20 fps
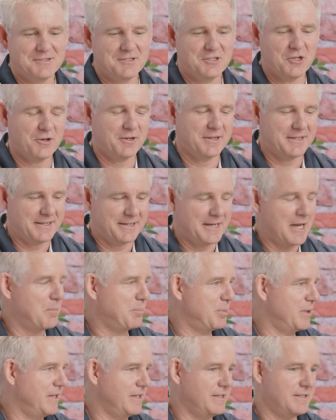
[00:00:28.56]
So
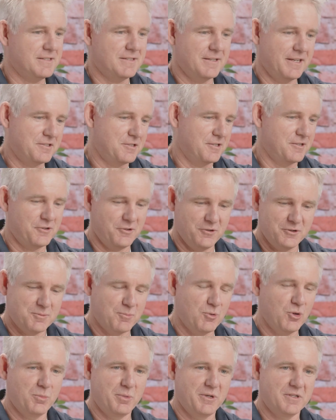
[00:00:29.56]
companies, let's just use
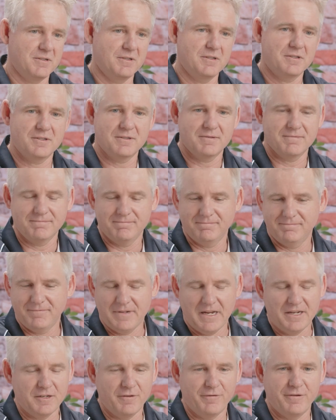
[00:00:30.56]
small business,
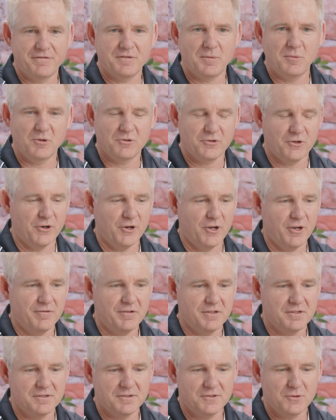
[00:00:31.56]
under 50 mil
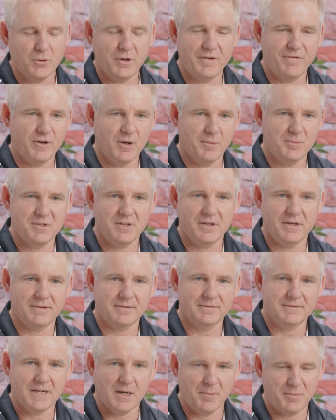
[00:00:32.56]
turnovers, 25%
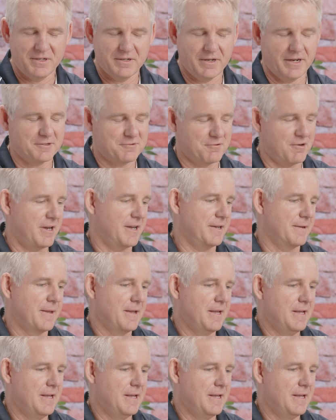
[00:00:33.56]
company tax rate.